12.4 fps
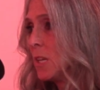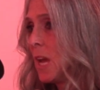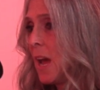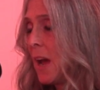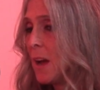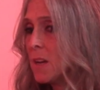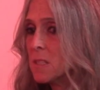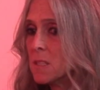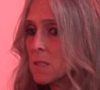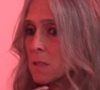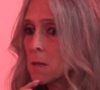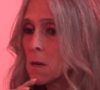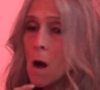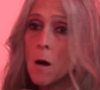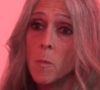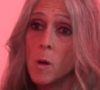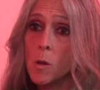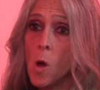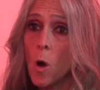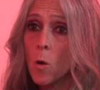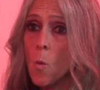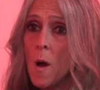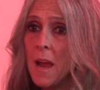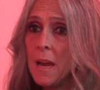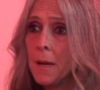has come a long
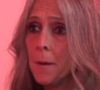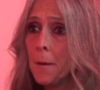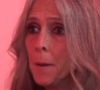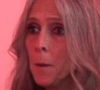way,